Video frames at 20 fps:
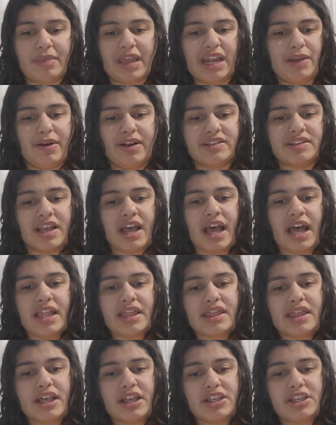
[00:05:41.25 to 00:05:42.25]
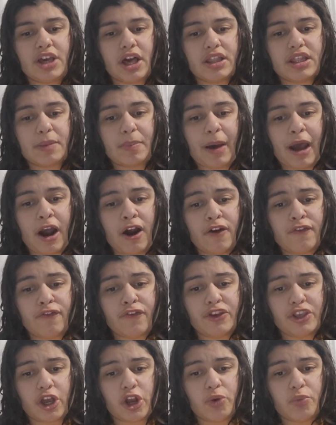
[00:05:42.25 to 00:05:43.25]
Anyways, the
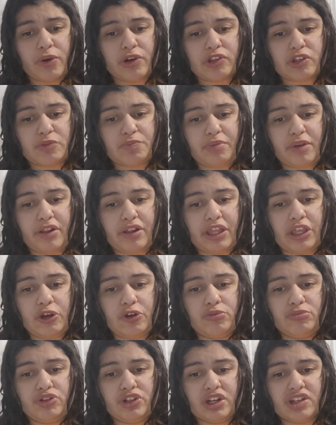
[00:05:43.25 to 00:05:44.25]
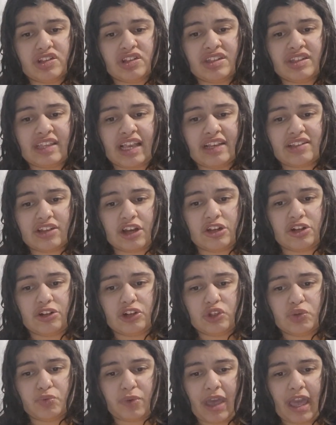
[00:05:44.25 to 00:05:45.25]
powerful young wizard Billy, whom Justin takes under
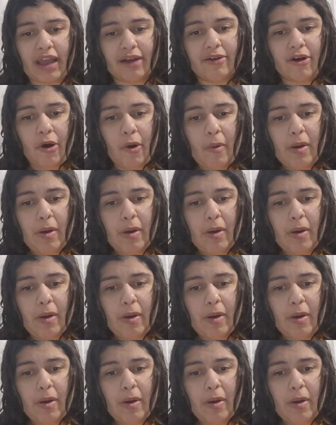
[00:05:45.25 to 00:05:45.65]
his wing,